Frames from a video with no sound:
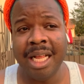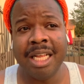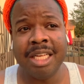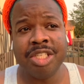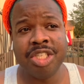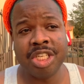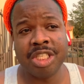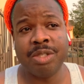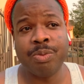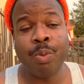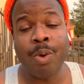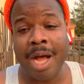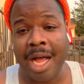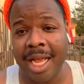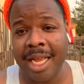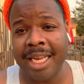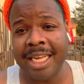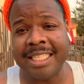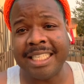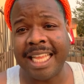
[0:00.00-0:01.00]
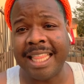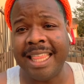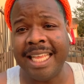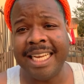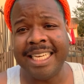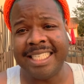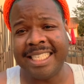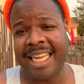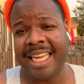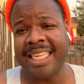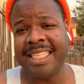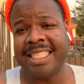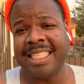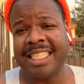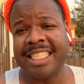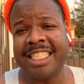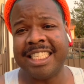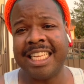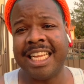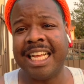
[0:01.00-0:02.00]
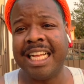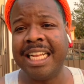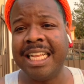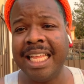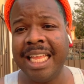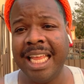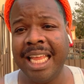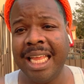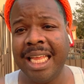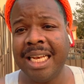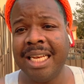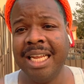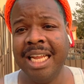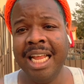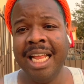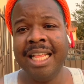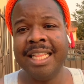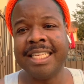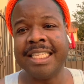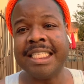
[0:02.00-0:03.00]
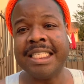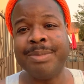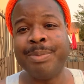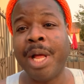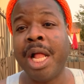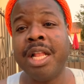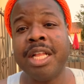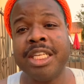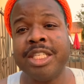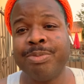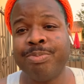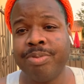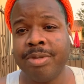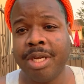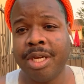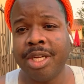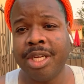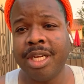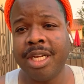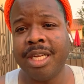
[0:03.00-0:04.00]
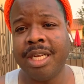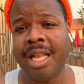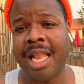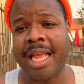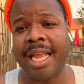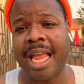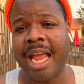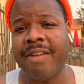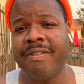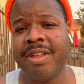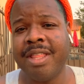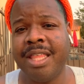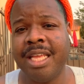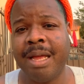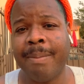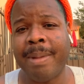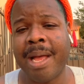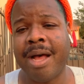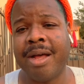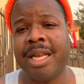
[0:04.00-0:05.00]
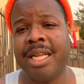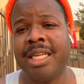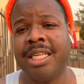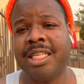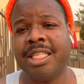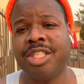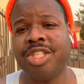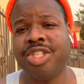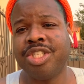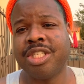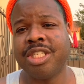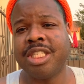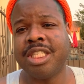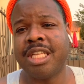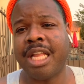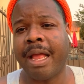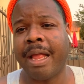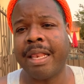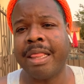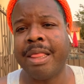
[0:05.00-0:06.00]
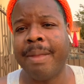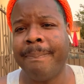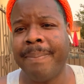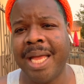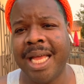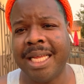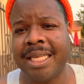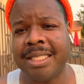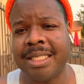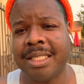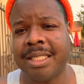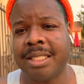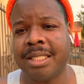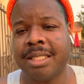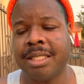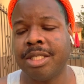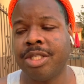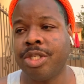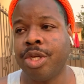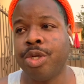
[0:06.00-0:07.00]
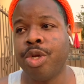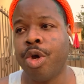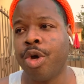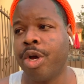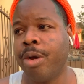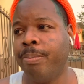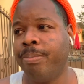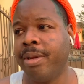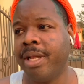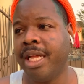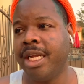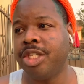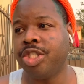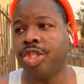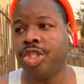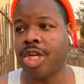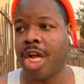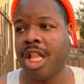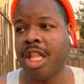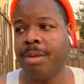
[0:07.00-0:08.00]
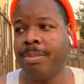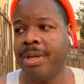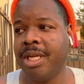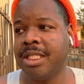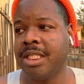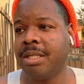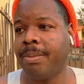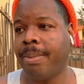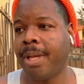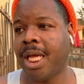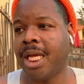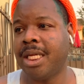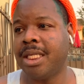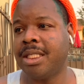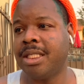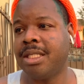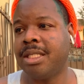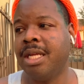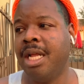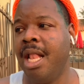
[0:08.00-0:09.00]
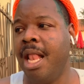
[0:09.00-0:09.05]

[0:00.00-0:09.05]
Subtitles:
Just why? Because I think it tastes is clean. The smell is good. Like, everything about it is just, like, the best. So no complaints. Jollibee is the best.